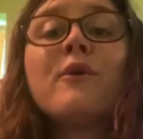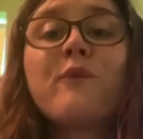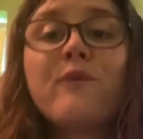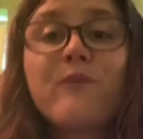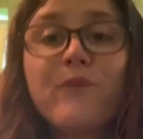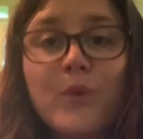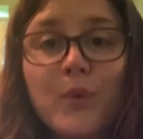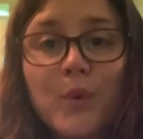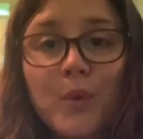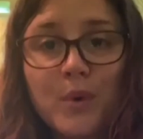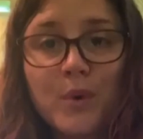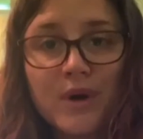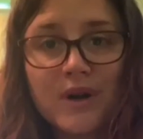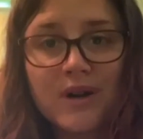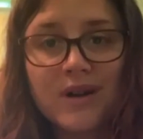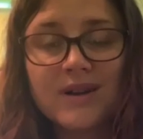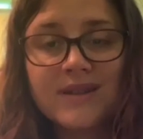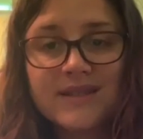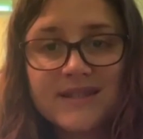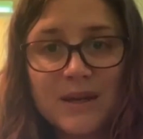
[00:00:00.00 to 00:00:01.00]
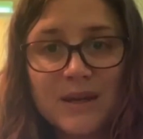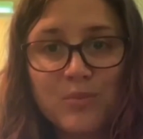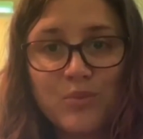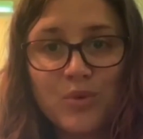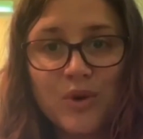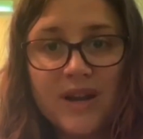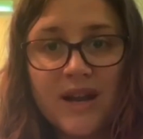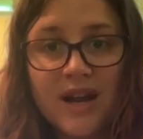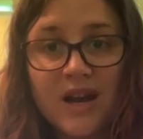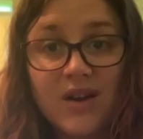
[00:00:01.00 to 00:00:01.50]
for
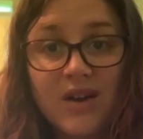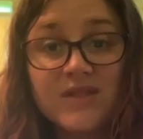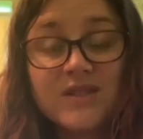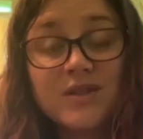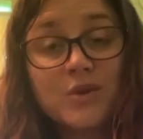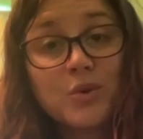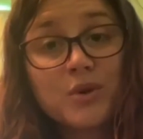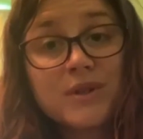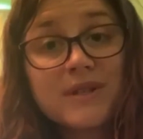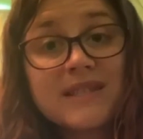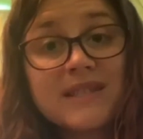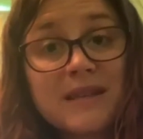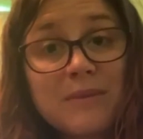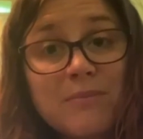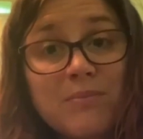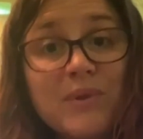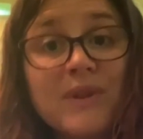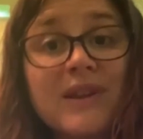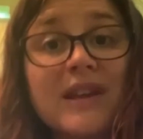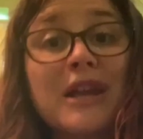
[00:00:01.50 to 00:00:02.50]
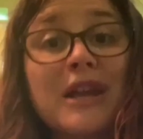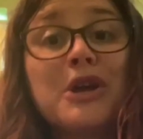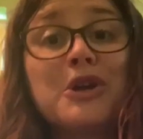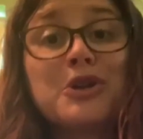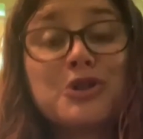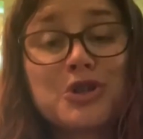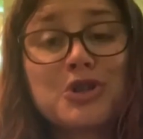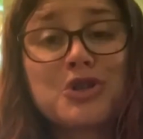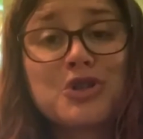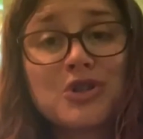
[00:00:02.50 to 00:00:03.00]
someone else, or simply
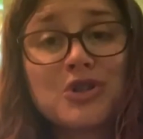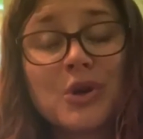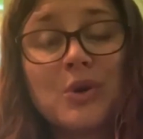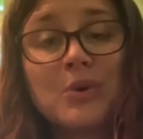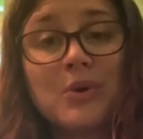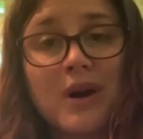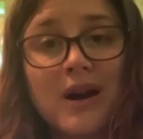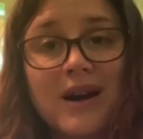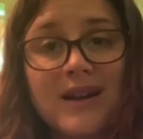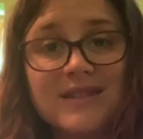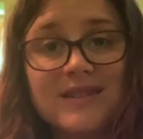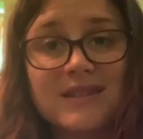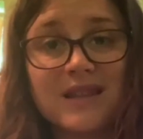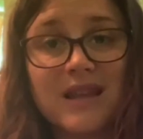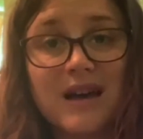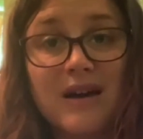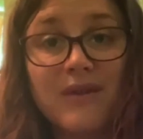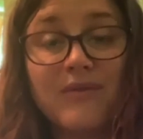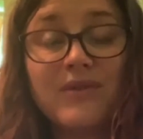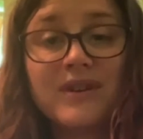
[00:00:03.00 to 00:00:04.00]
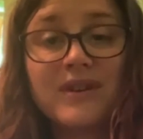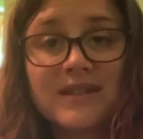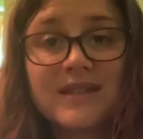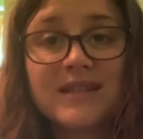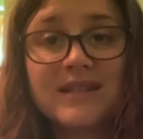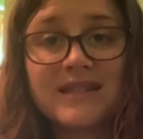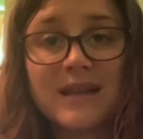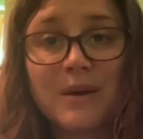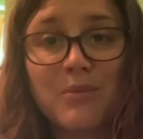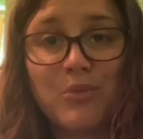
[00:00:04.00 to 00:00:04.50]
to show God's love to
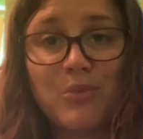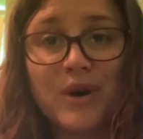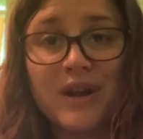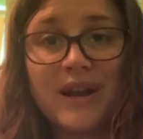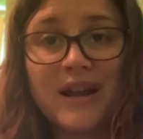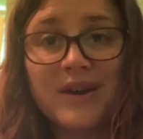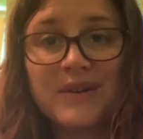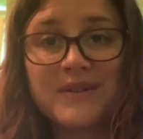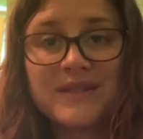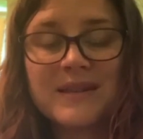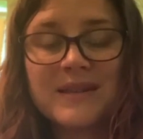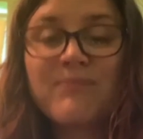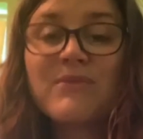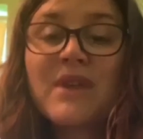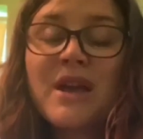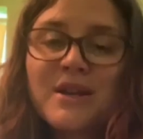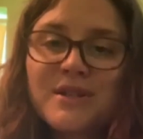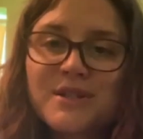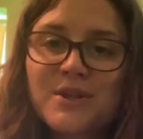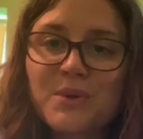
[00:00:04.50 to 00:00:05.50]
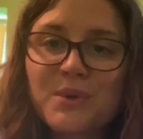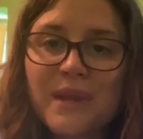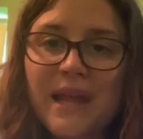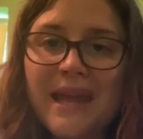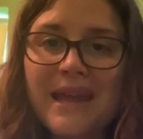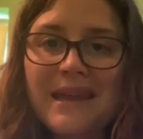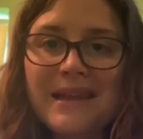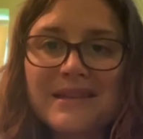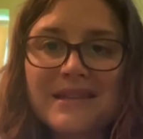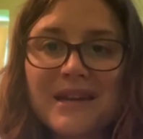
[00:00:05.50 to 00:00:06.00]
someone else. So
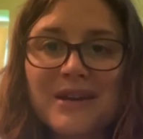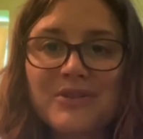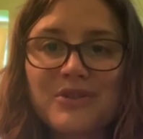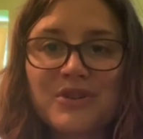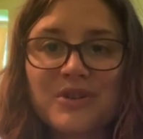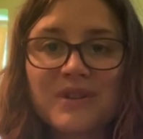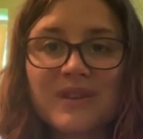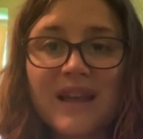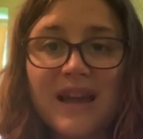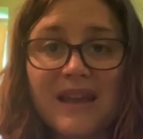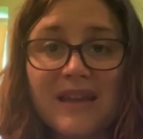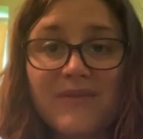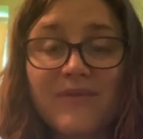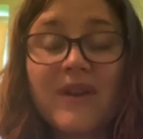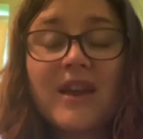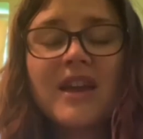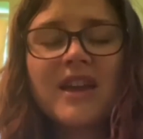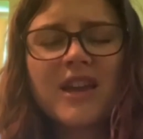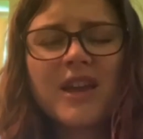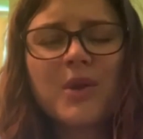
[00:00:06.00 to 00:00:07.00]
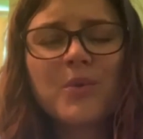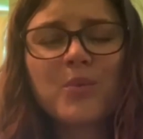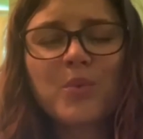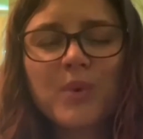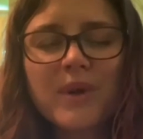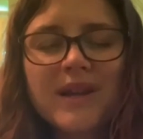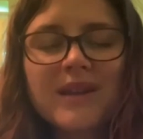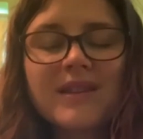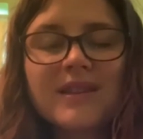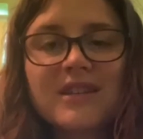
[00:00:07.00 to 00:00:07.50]
laying down your life can
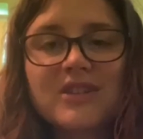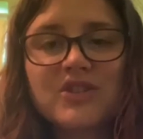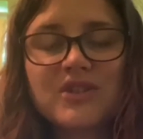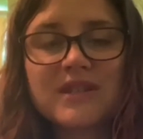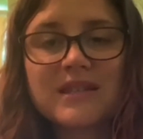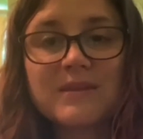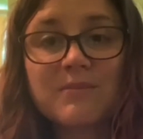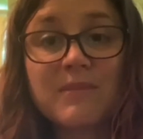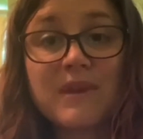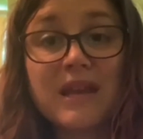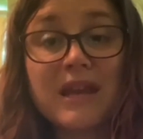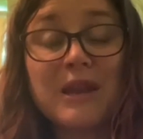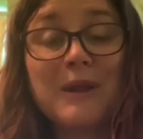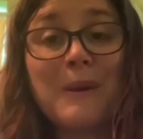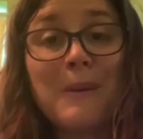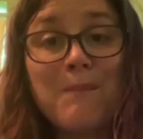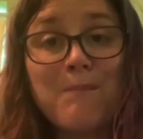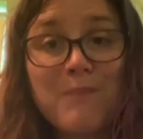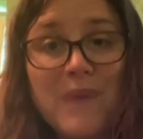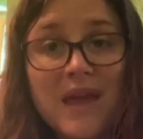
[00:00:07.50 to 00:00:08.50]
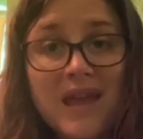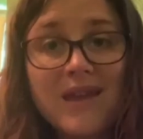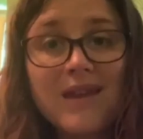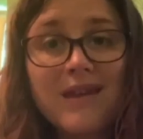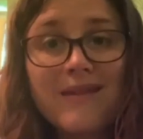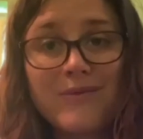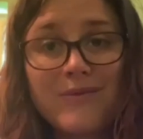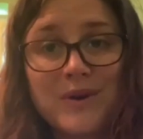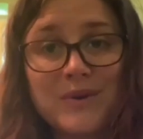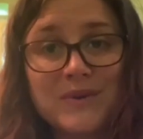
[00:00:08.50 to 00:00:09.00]
really just mean
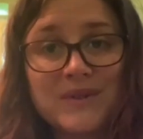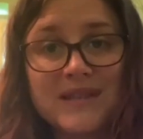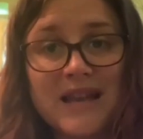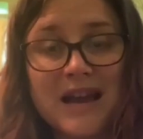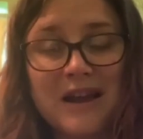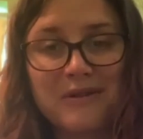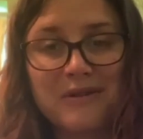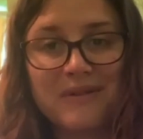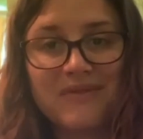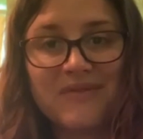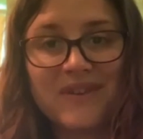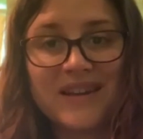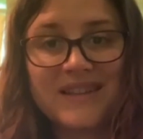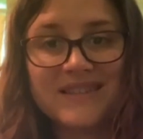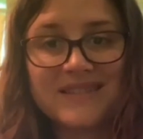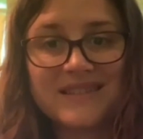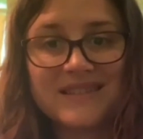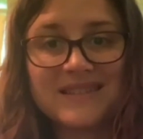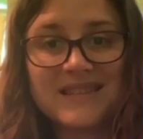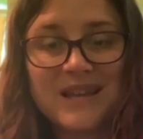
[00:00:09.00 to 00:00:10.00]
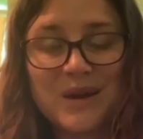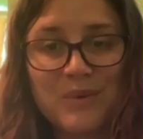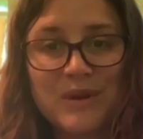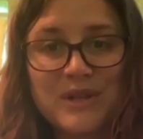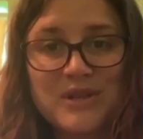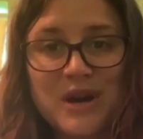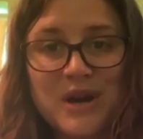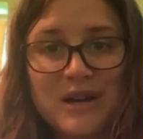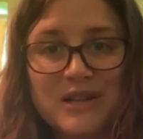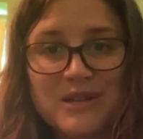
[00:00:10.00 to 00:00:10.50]
making those sacrifices that we
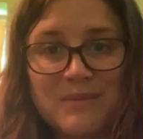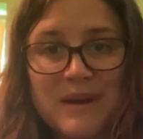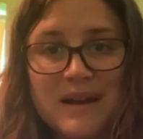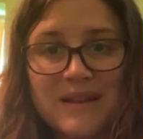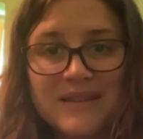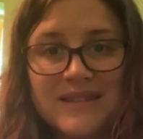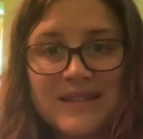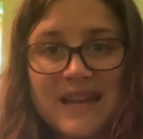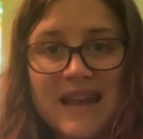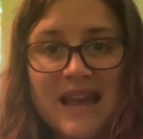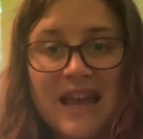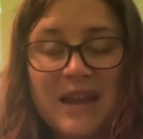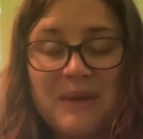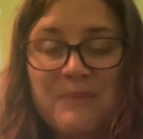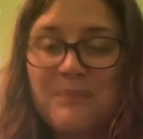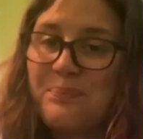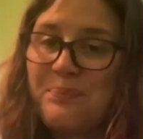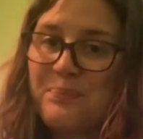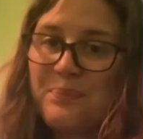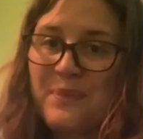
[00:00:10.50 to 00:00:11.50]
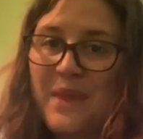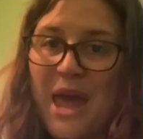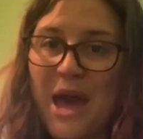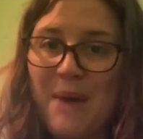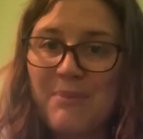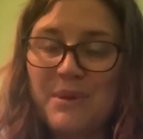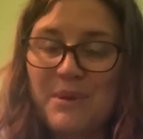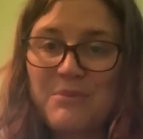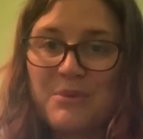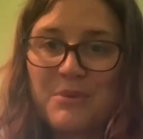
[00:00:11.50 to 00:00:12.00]
talked about today.
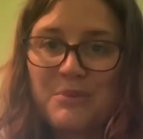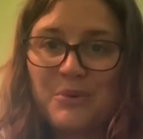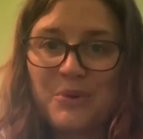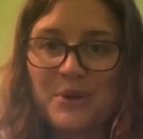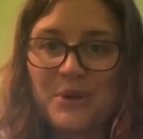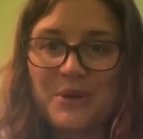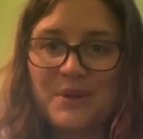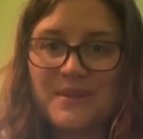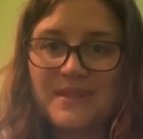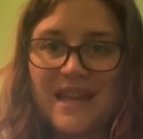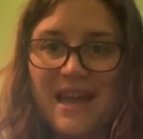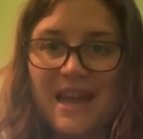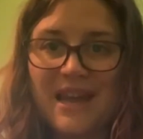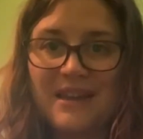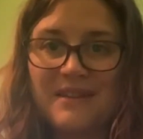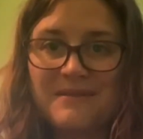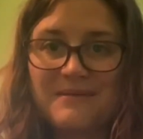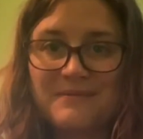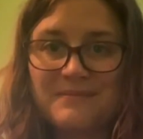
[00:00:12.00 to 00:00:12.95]
Happy Memorial Day.